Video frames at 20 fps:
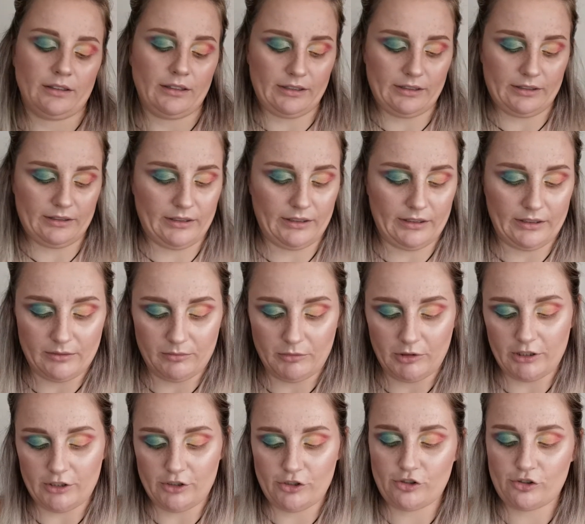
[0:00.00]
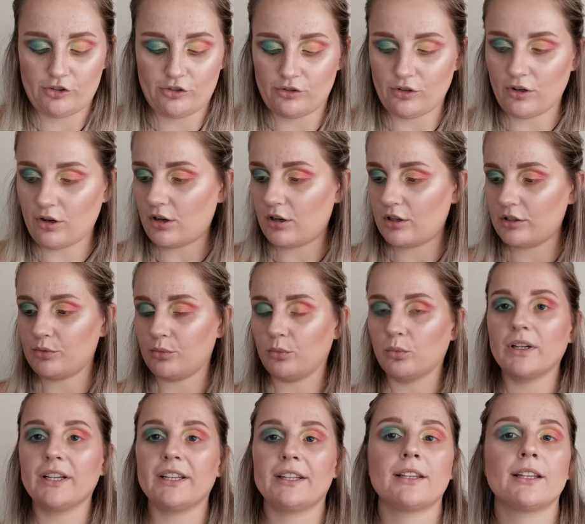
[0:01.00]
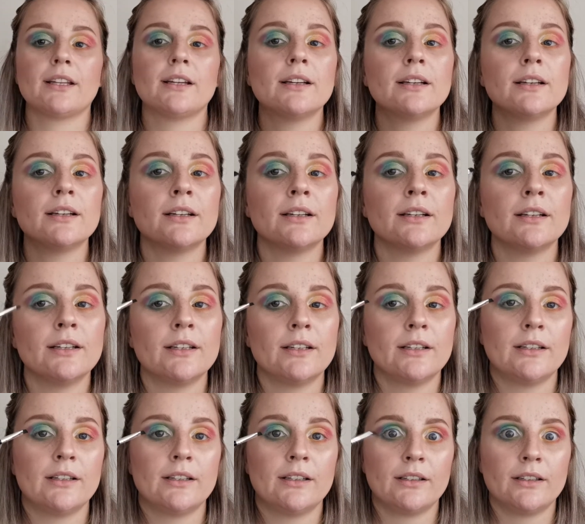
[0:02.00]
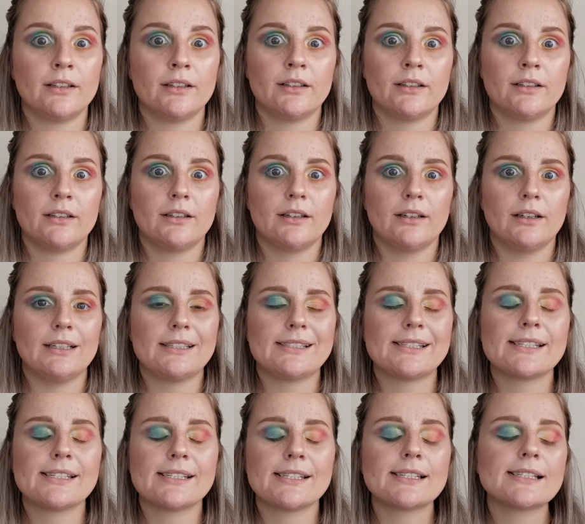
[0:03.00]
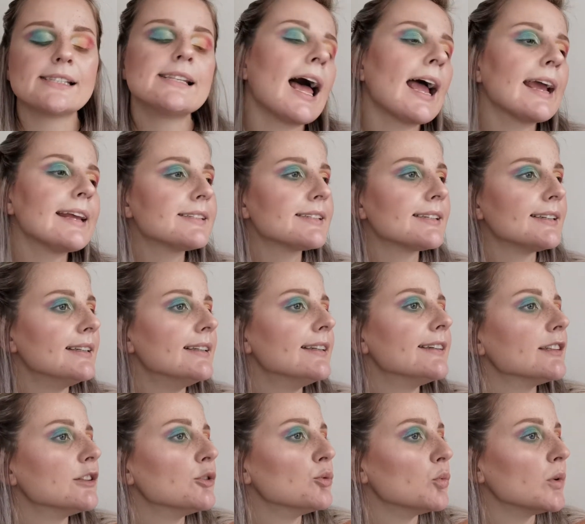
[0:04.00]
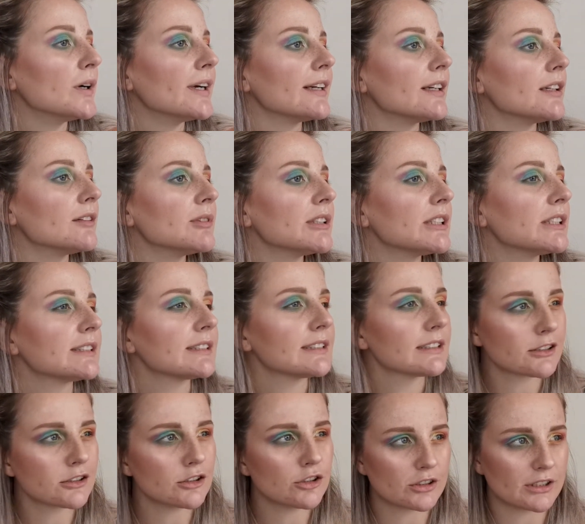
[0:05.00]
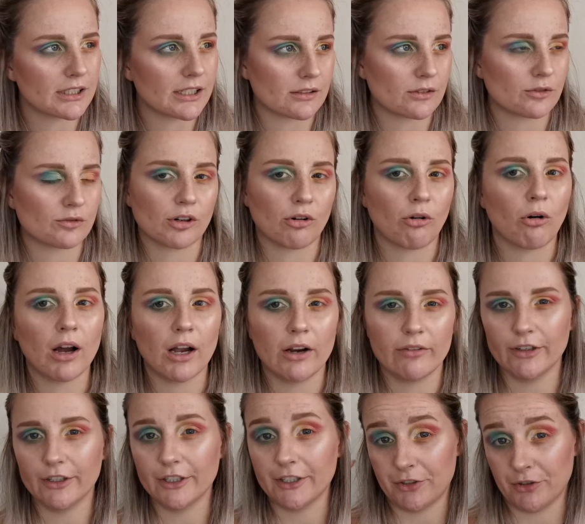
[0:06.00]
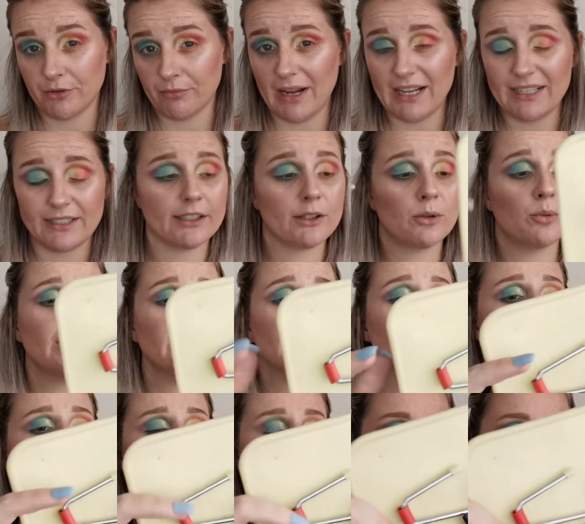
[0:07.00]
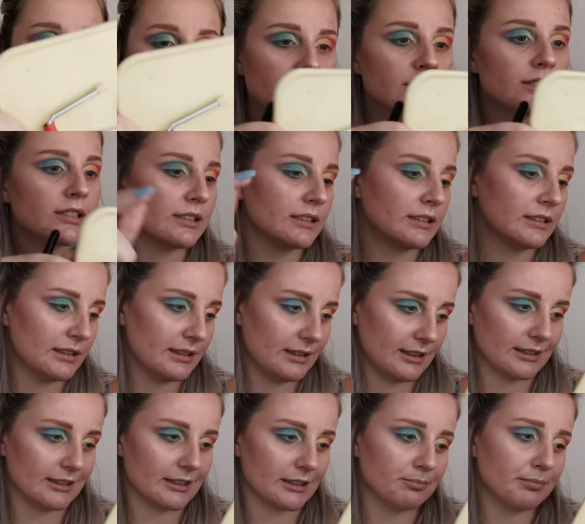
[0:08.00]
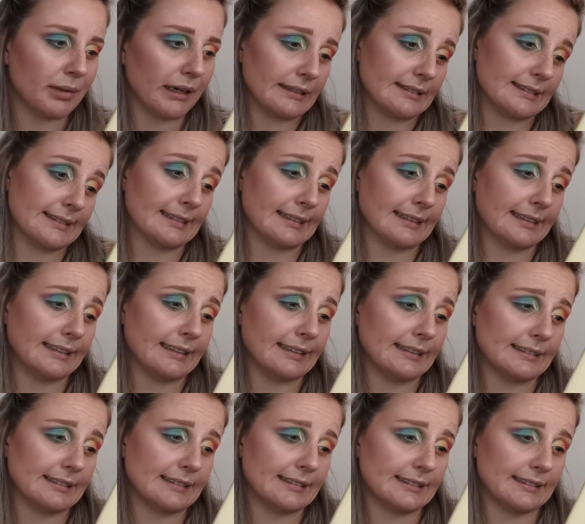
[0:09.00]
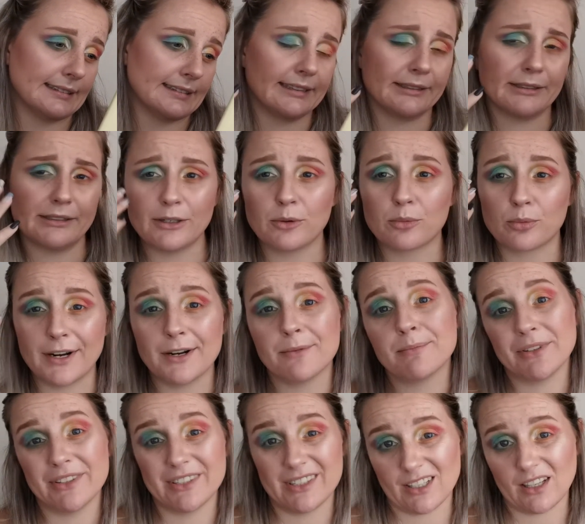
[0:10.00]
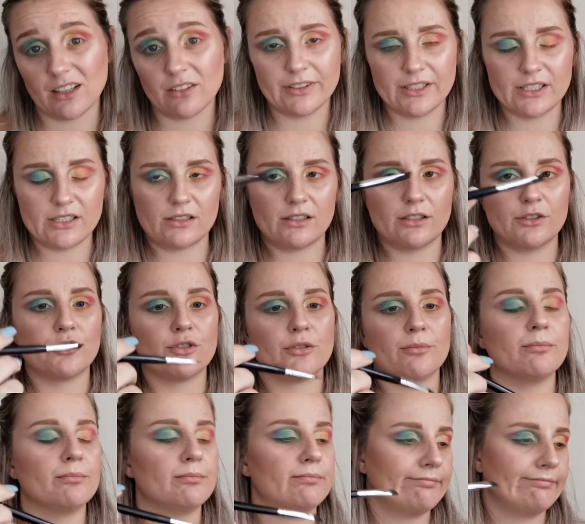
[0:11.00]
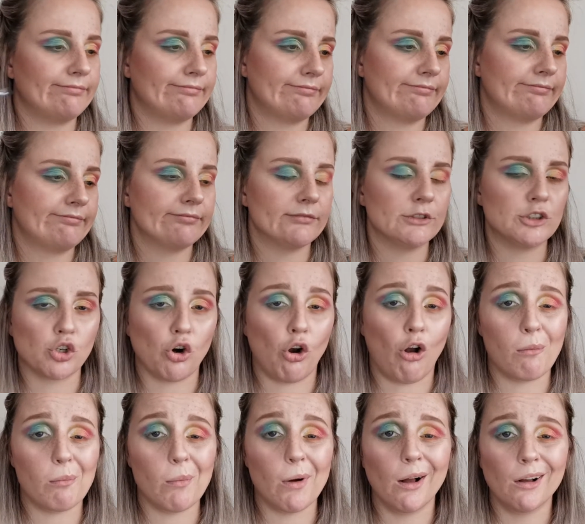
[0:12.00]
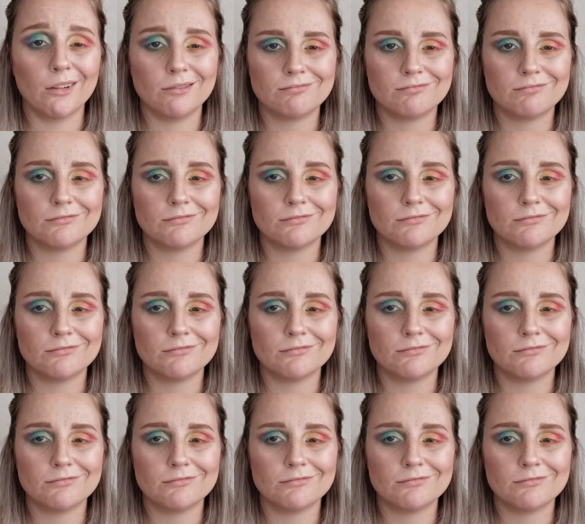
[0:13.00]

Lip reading: And then I'm gonna start with a slight little wing, because this look doesn't require very dramatic wings, since basically the rainbow itself is the drama.